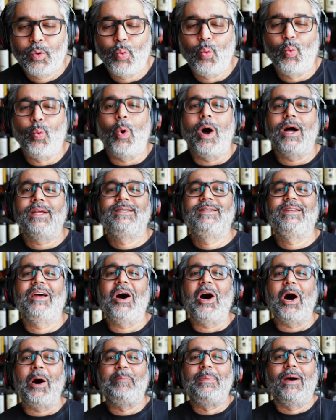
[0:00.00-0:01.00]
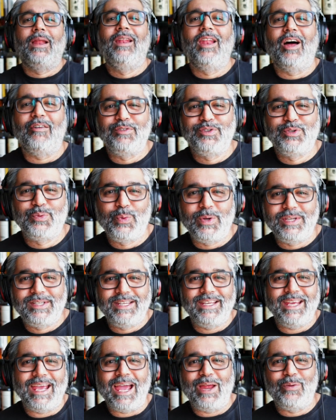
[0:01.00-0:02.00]
What's up, lovers of
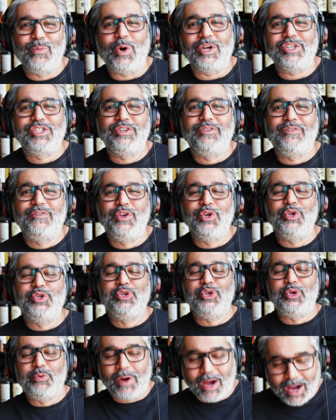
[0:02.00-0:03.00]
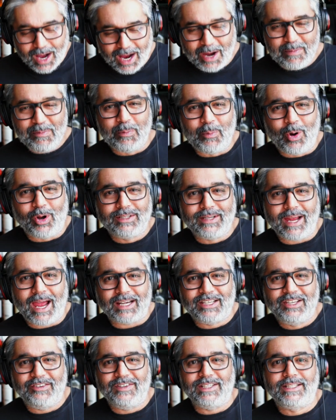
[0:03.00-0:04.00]
whiskey and watchers of YouTube? I'm the Malt
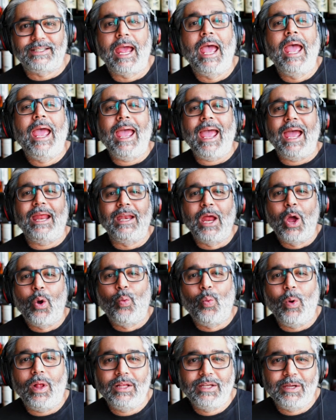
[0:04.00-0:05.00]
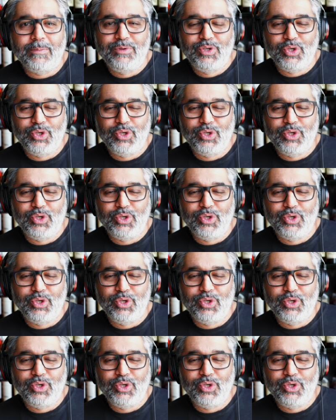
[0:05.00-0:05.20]
Activist, and welcome